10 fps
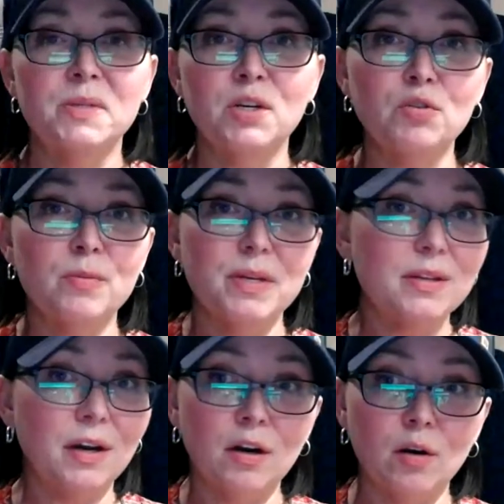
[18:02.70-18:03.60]
scheduled to be
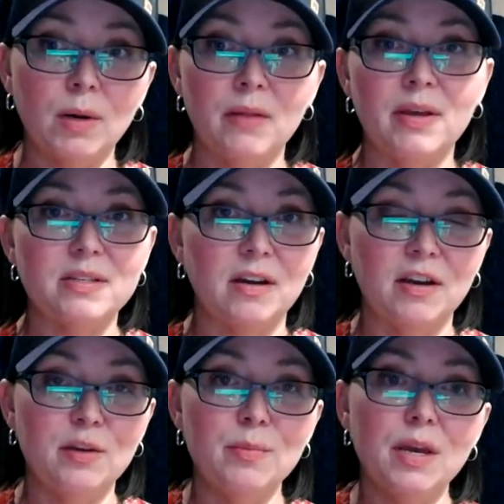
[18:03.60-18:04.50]
there around that
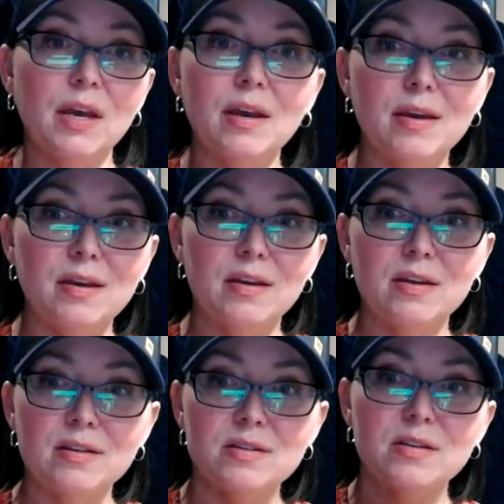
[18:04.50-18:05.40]
time,
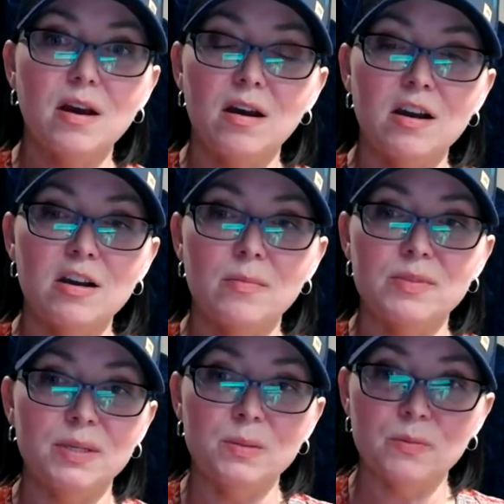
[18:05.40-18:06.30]
and I'm
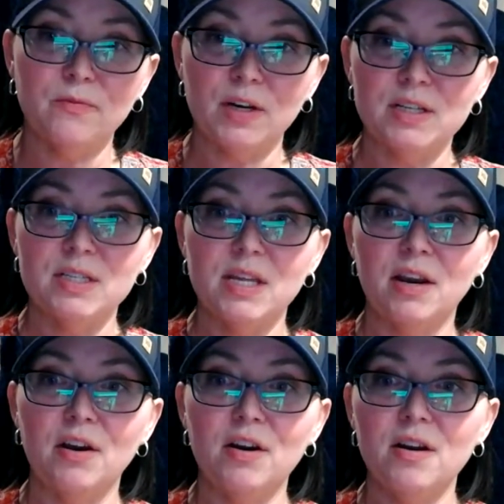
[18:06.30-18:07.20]
seeing some friends
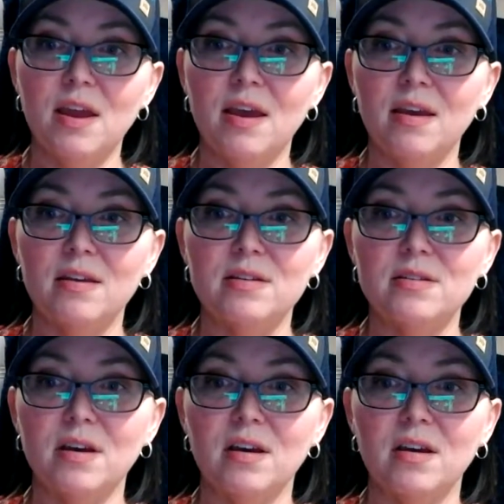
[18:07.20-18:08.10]
there.
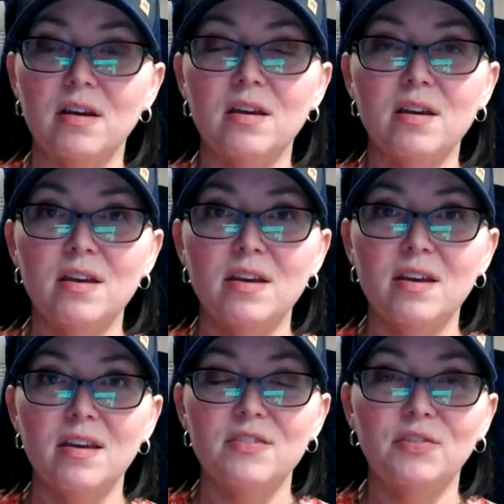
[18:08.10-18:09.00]
And
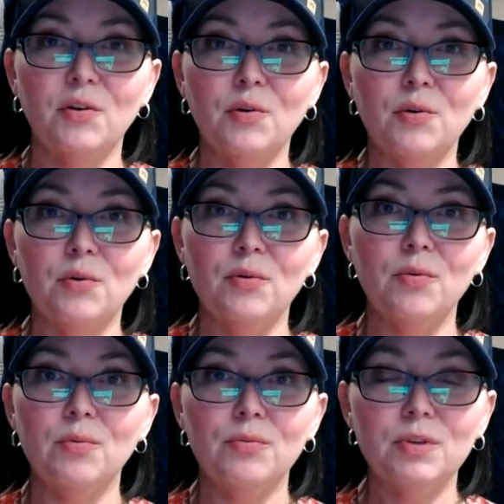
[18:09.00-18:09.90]

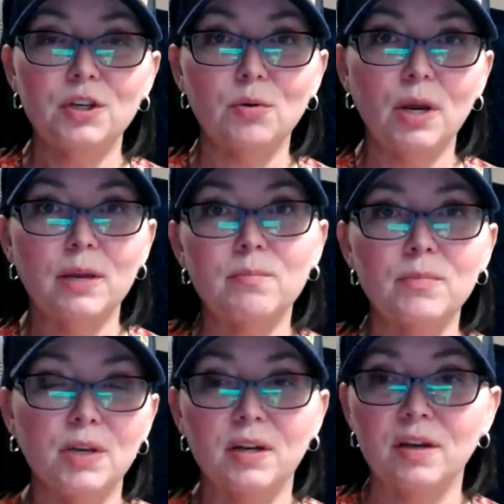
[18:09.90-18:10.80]
so, I'm
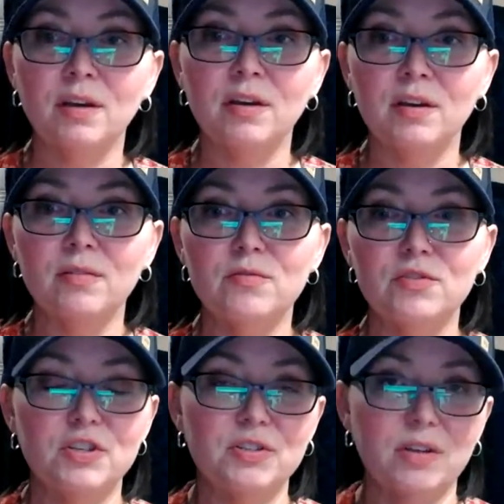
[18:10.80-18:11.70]
gonna
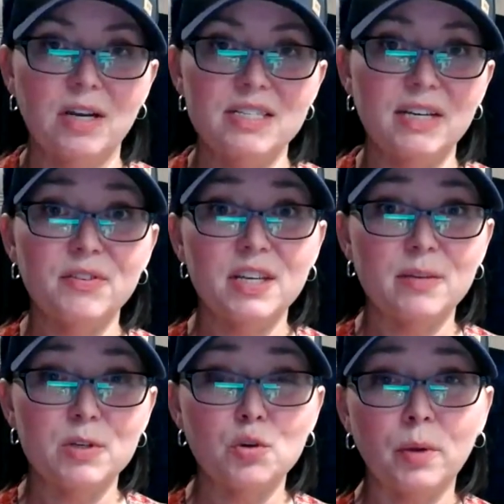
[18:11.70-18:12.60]
just kind of see everything in
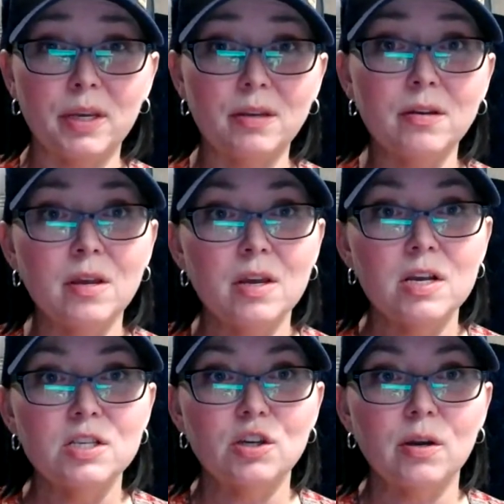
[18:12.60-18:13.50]
between.
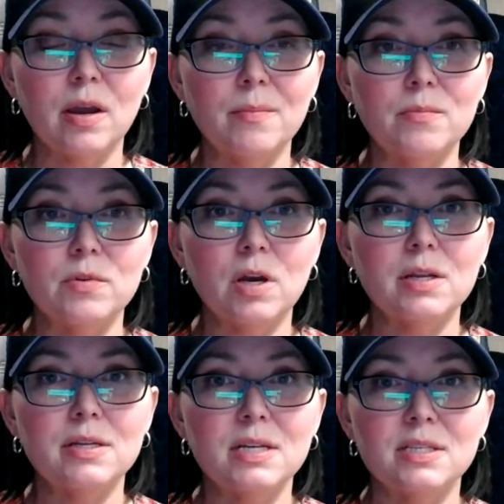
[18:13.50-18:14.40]
So I'm not
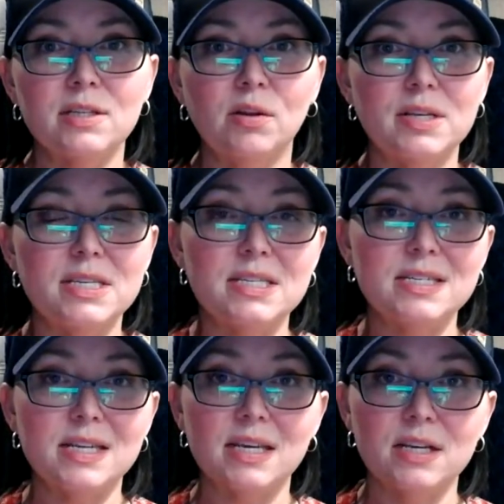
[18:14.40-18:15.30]
necessarily
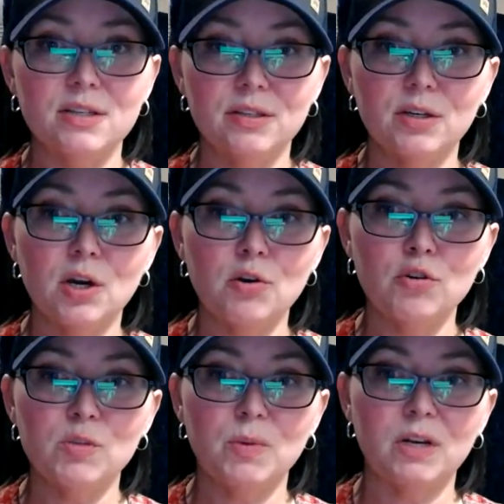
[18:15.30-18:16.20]
sticking to the
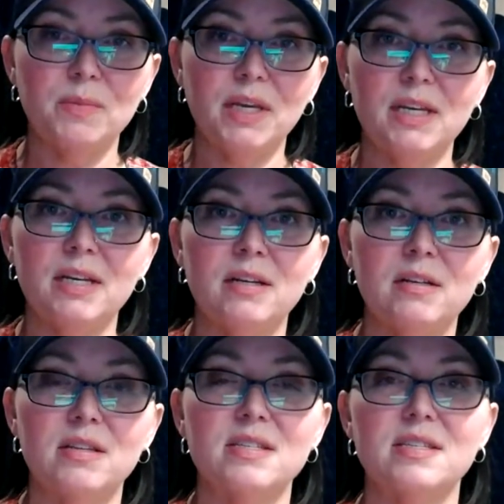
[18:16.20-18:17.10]
coast, but I'm hitting
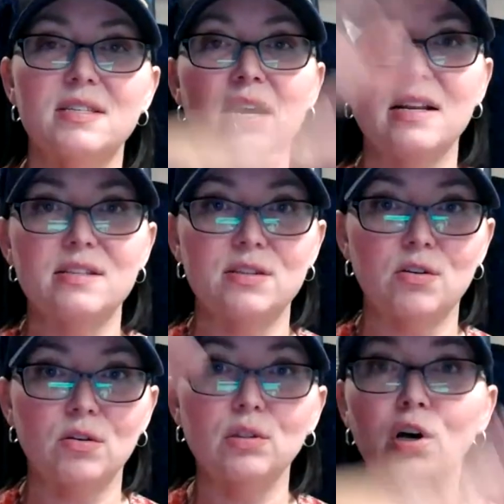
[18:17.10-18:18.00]
the states that are
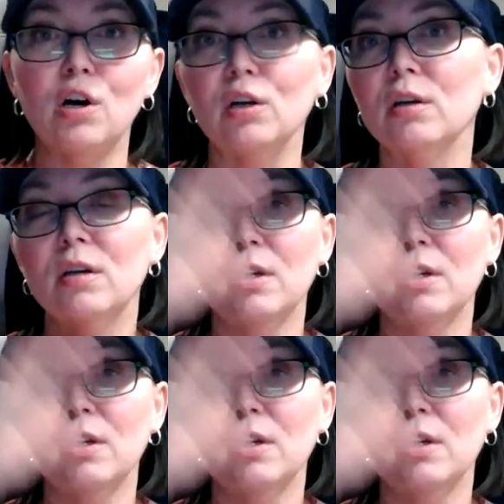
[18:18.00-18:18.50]
along